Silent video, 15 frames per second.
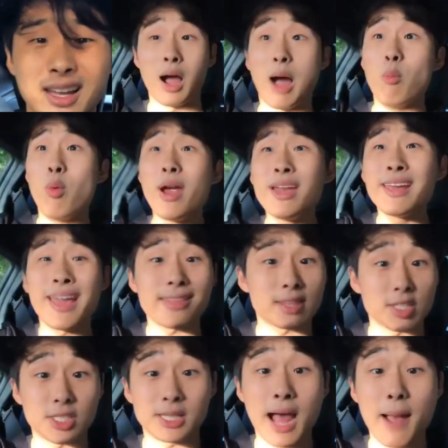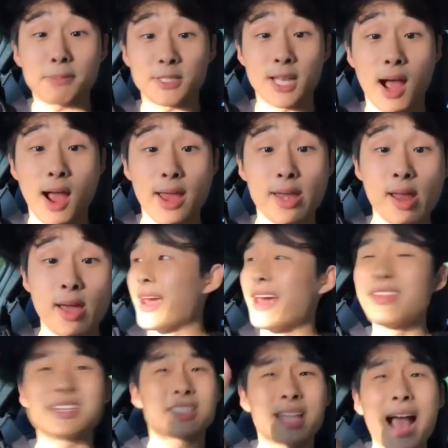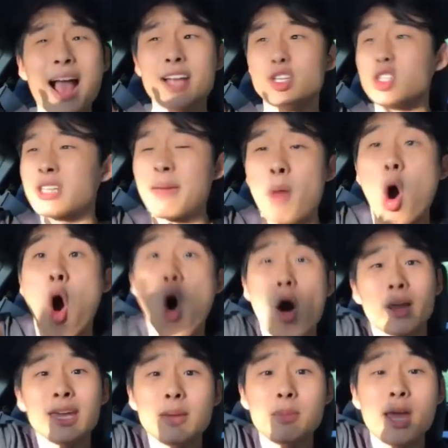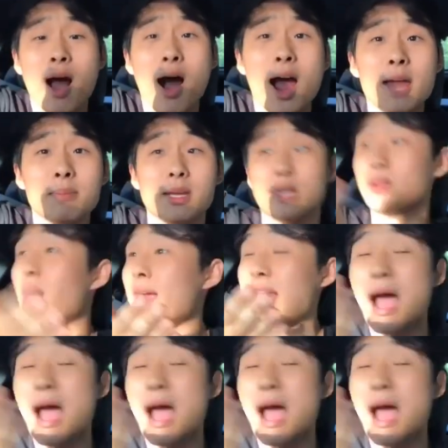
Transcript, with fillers: I'm waiting at the stop sign and this guy just kept honking behind me like